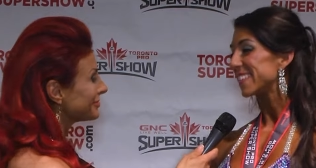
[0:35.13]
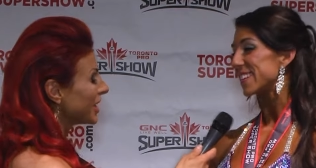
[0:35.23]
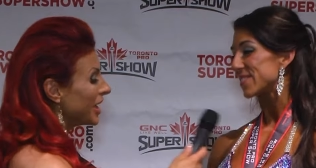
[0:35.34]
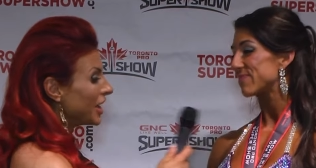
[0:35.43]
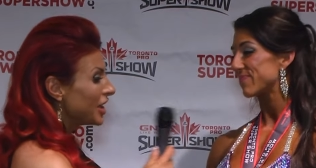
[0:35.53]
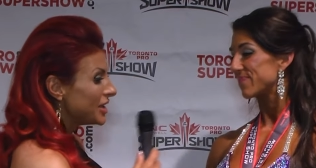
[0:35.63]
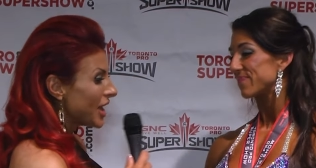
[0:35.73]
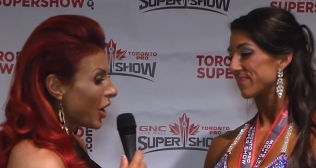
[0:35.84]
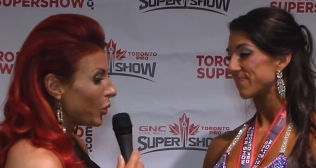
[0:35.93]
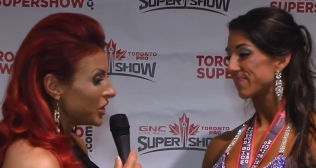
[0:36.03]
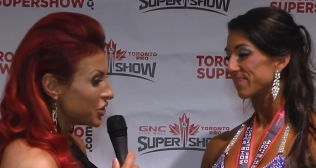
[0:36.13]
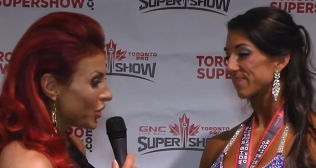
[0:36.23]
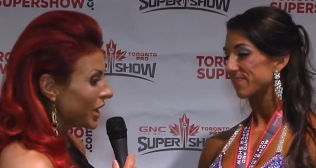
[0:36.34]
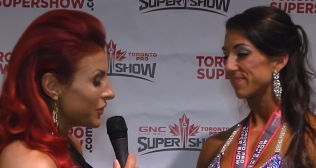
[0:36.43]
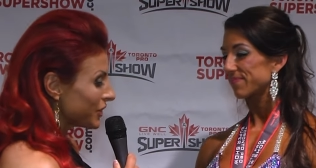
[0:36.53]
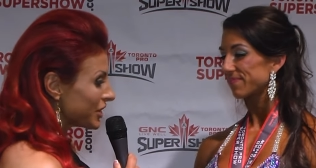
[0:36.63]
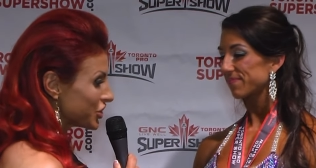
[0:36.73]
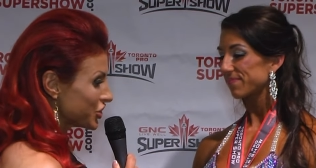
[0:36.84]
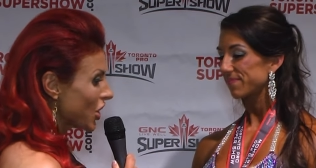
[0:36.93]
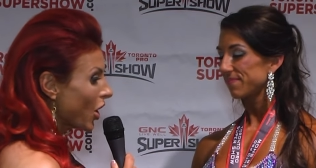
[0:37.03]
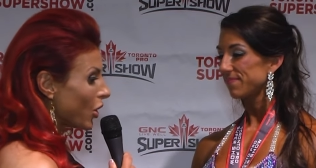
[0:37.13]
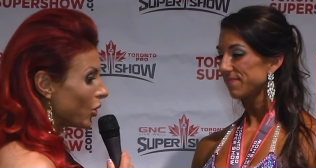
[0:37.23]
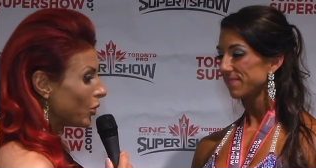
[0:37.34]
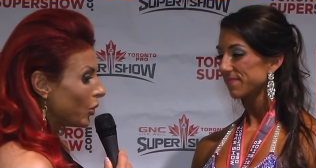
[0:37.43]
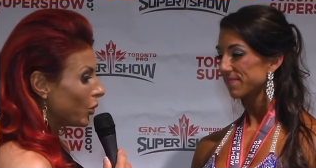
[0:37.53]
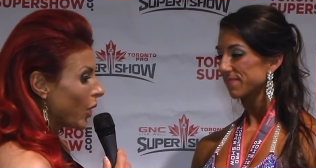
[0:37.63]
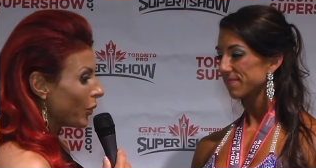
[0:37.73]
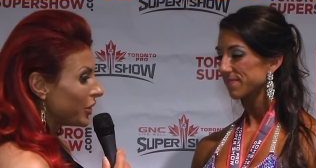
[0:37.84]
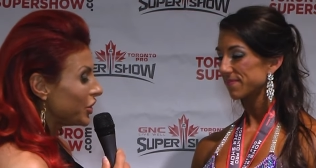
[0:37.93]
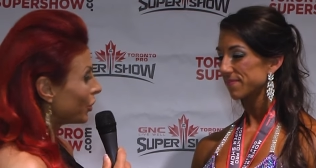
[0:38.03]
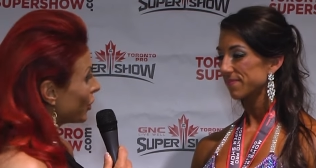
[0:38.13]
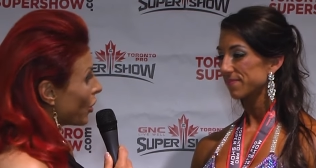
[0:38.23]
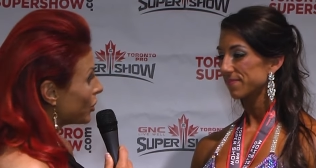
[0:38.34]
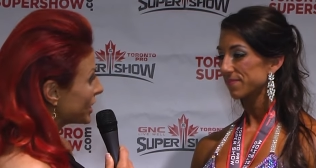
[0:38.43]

Speaker 1: Yeah. Now, when you trained for this show, what were your own